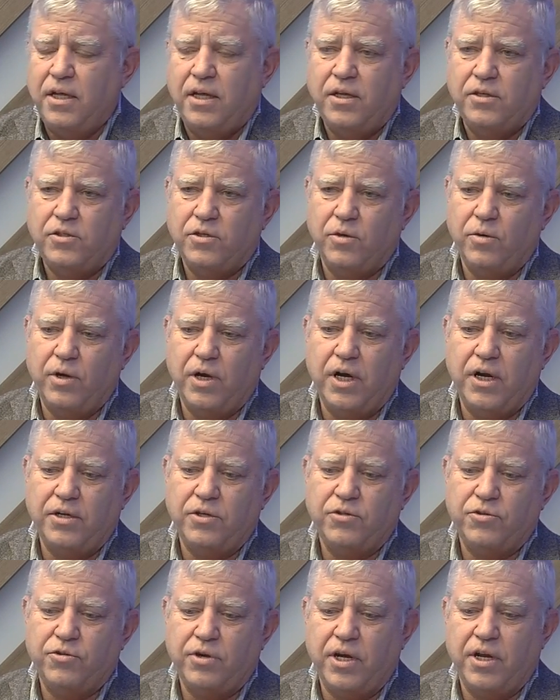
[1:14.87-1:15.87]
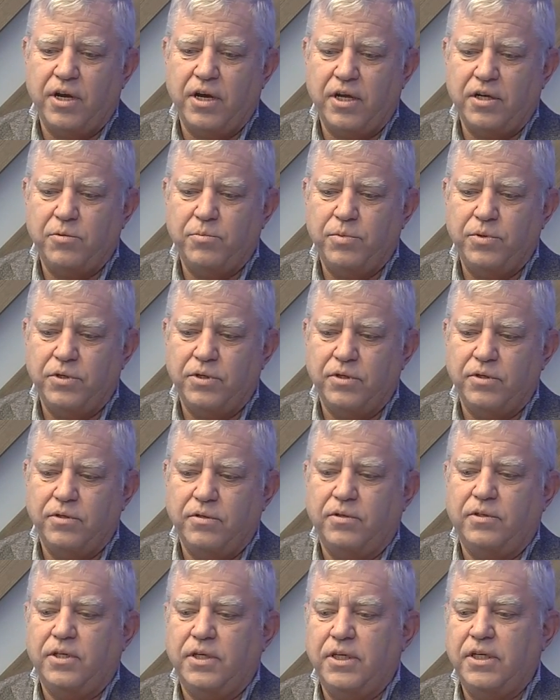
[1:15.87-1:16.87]
So we ought to try not to put
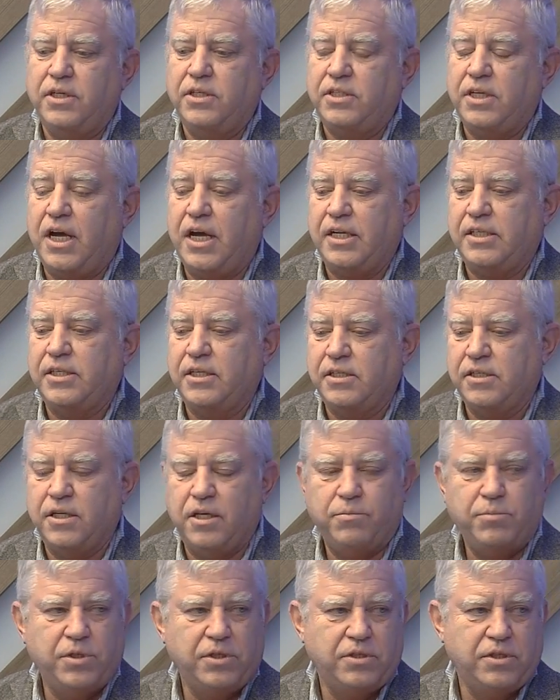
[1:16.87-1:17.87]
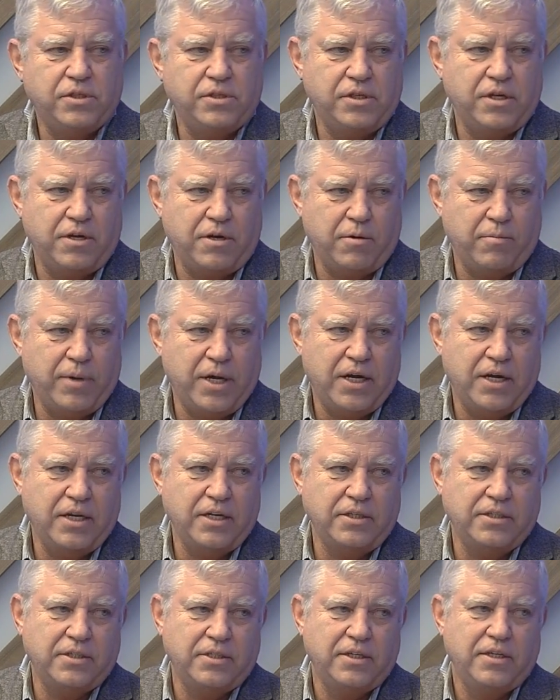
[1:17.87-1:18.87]
things, toxic substances in our
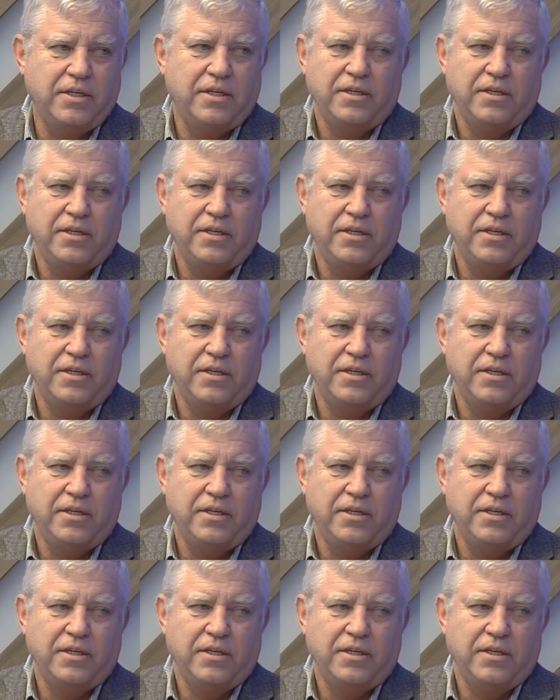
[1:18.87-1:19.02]
bodies,